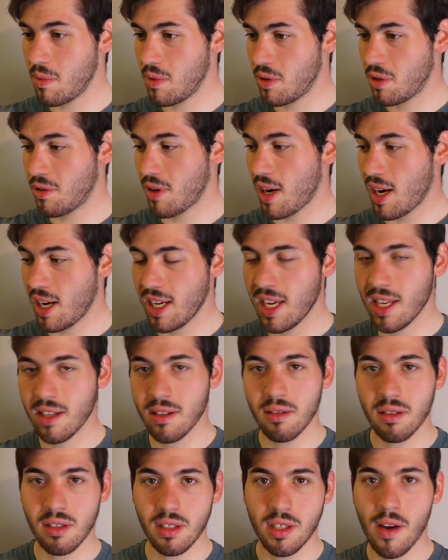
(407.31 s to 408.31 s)
try to
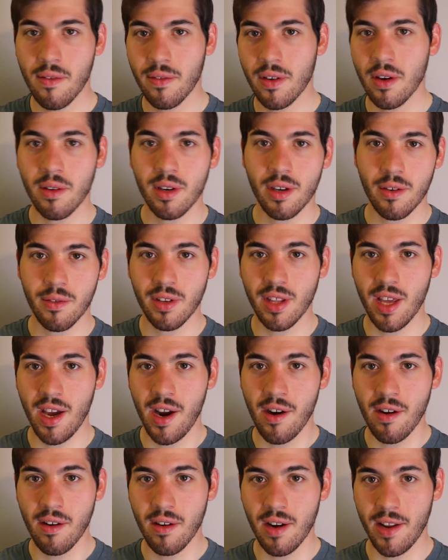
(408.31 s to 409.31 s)
get stuff going over
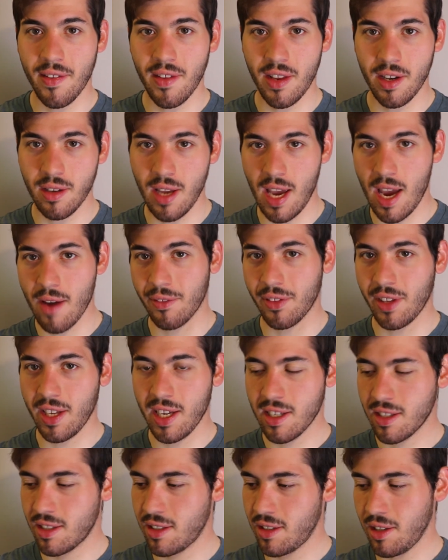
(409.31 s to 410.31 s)
there and then have
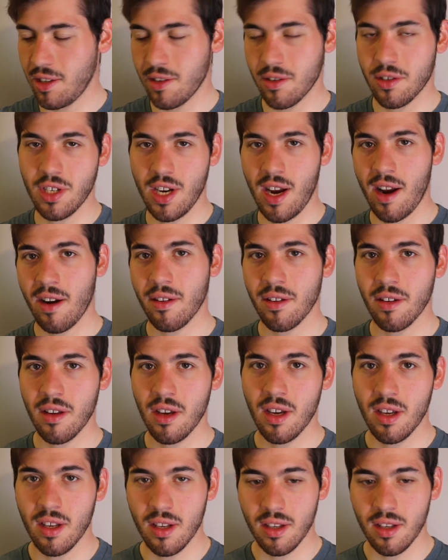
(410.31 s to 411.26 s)
links to your channel,